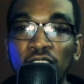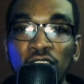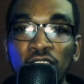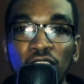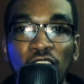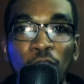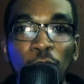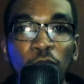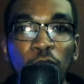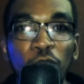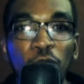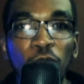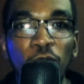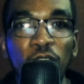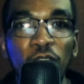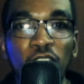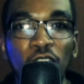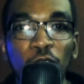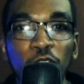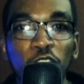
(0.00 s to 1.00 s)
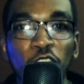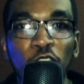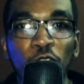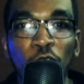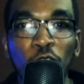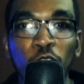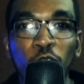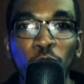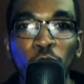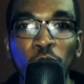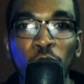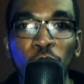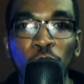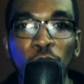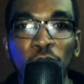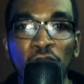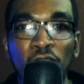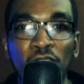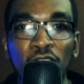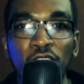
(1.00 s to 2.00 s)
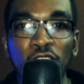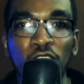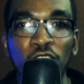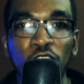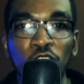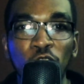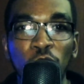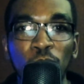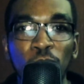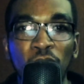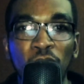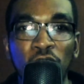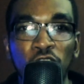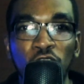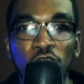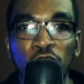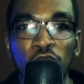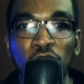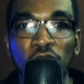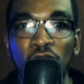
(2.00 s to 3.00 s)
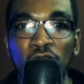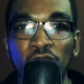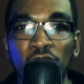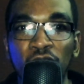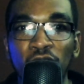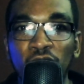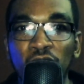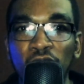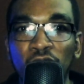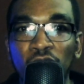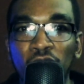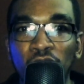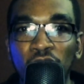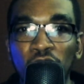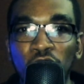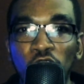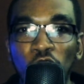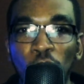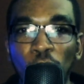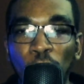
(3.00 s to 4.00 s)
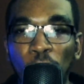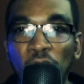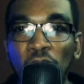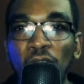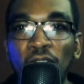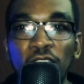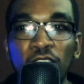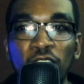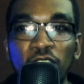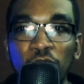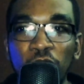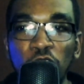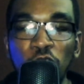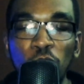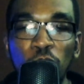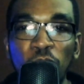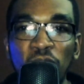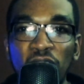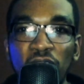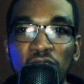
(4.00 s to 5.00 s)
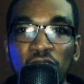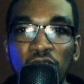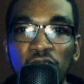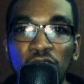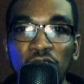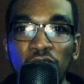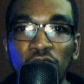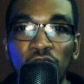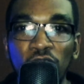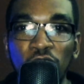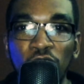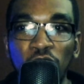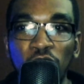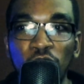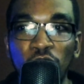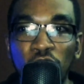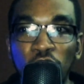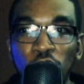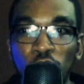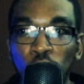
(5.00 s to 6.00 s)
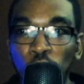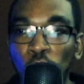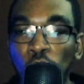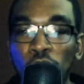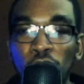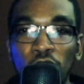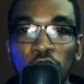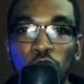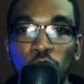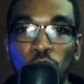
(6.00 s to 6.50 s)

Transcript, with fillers: I mean, when it comes to the first one, we kind of assume that's just that your merit, like you being considered the strongest